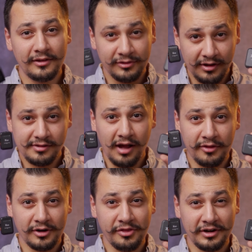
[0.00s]
This
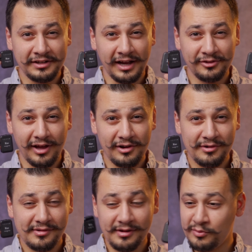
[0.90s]

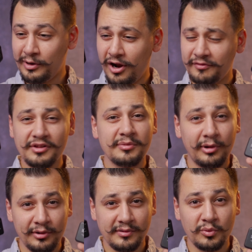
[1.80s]
$139 is one of the
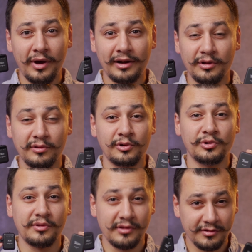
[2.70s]
smallest wireless
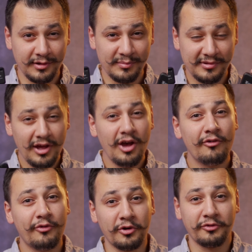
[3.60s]
audio systems
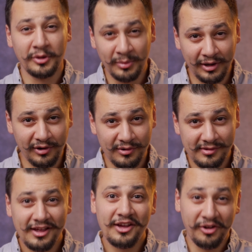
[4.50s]
for
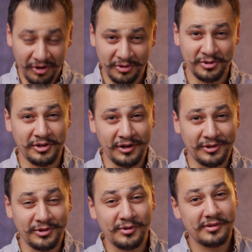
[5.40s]
filmmakers, content
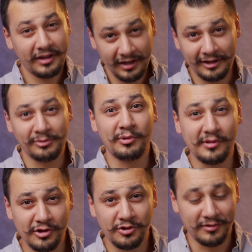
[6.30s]
creators, and
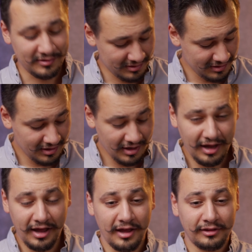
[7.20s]
musicians.
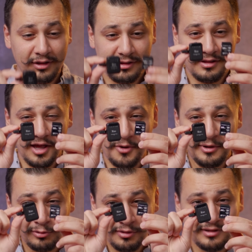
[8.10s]
And this is how
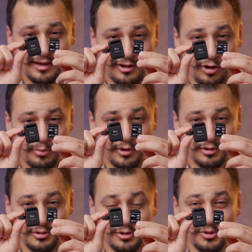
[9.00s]
it looks like
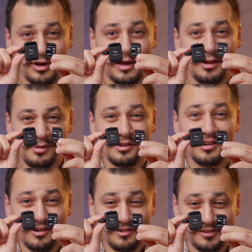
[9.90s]
compared to an SD
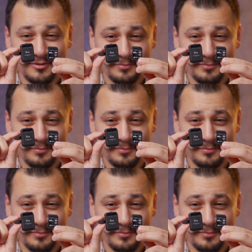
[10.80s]
card.